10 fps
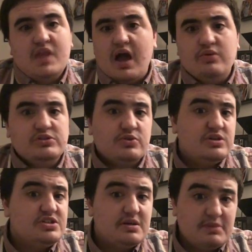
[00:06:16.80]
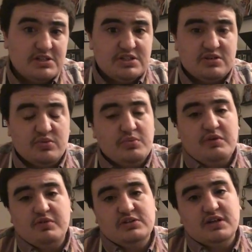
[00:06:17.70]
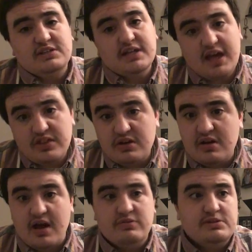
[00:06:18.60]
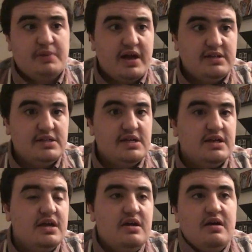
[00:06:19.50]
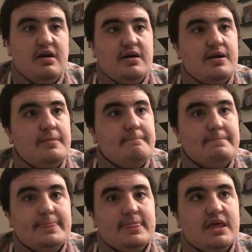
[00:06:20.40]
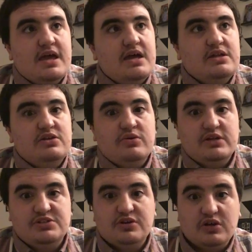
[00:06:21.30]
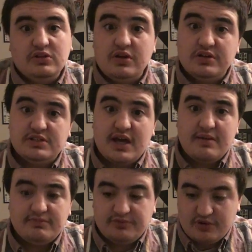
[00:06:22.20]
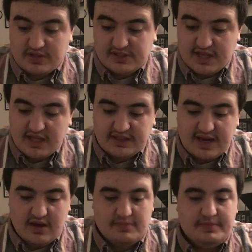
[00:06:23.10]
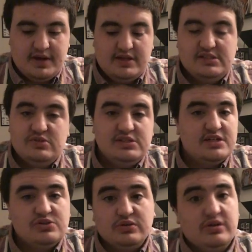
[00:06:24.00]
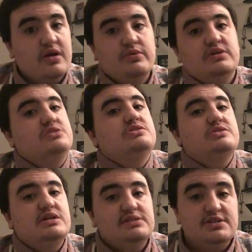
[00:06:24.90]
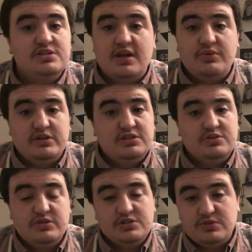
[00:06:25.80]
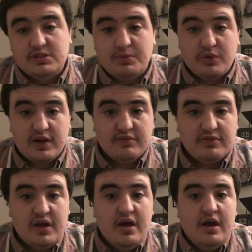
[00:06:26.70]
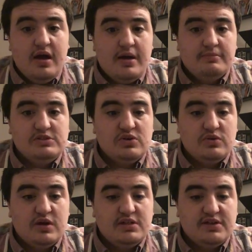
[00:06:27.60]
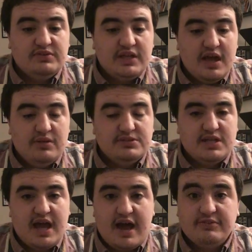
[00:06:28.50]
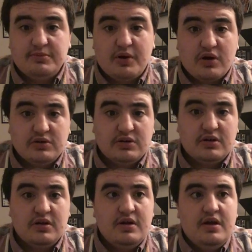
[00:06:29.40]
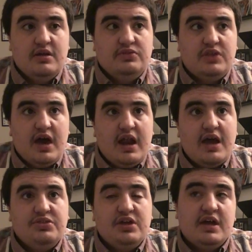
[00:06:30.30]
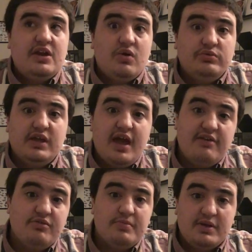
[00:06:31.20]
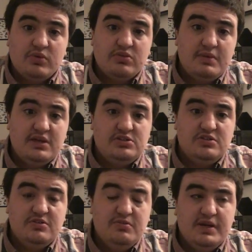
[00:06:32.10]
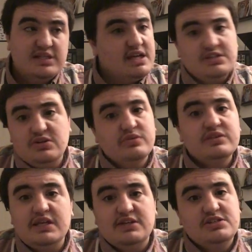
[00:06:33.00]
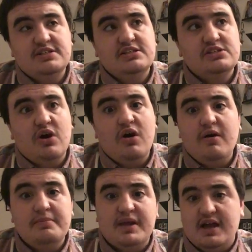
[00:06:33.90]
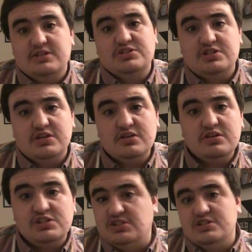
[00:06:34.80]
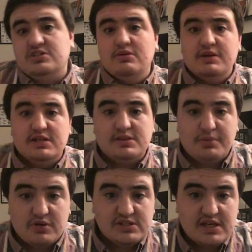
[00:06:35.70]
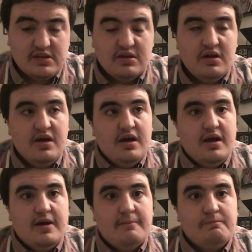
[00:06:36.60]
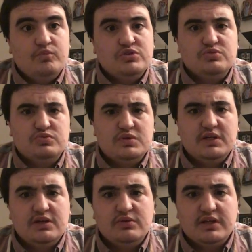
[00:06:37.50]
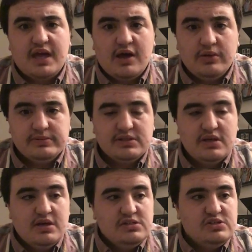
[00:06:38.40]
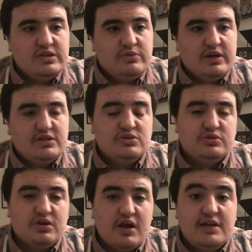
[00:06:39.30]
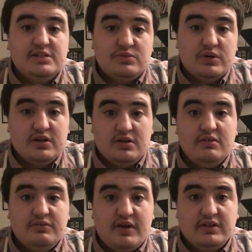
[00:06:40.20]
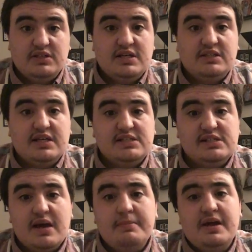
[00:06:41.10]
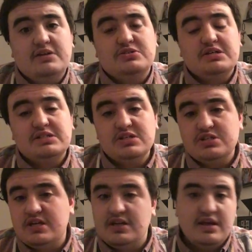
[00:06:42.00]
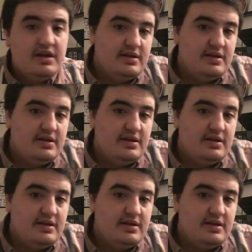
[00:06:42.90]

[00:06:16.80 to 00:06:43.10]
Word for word: I was questioning my gender when we first got together. I was binding. Um, and, you know, it took a long time for us to get there, but as soon as I told her I wanted to transition, I wanted to do it, she was supportive. Um, so it definitely helped to have a partner that I think had only ever been with men too, because I don't think she saw me as gender. She just saw me as a person, um, which really, really helped. So then when I told her I did want to finally take that step and transition,